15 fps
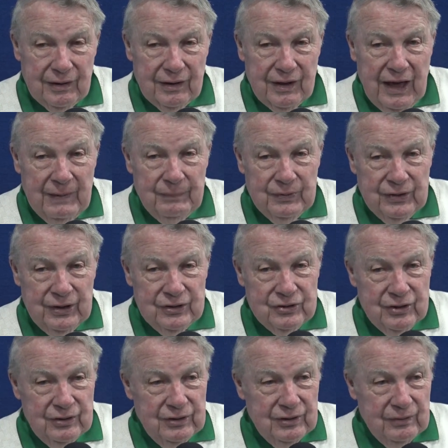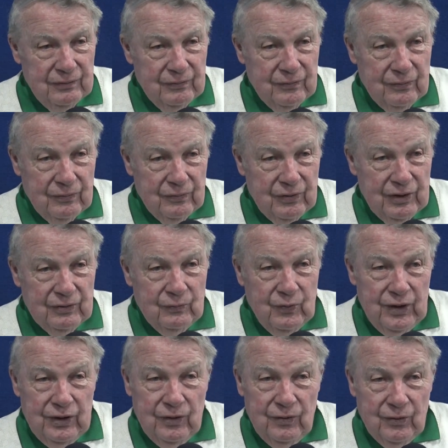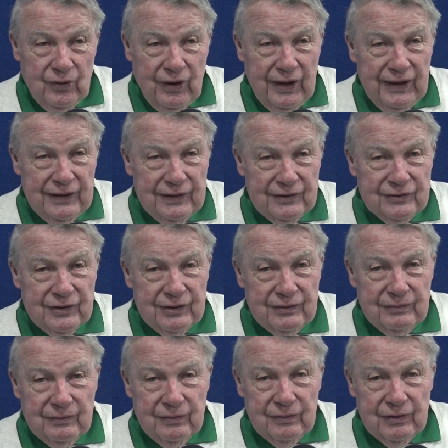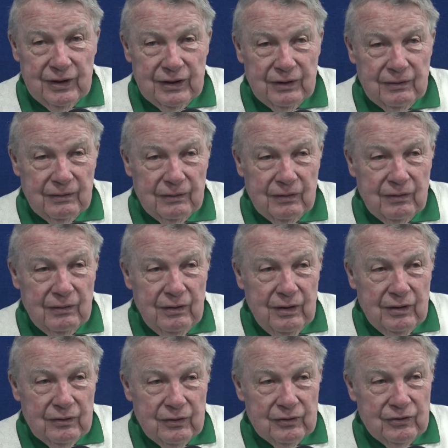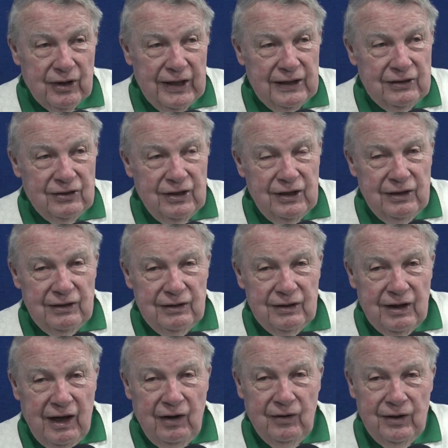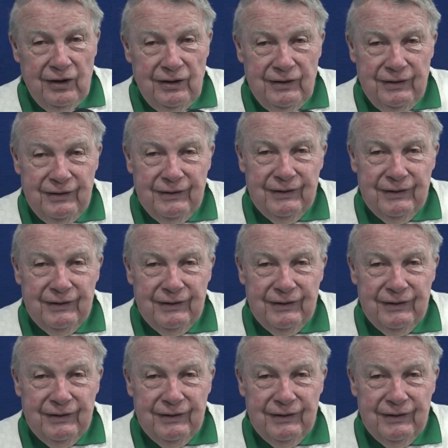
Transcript: competition, and uh, the thing we don't like is that the, the, there's 19 county,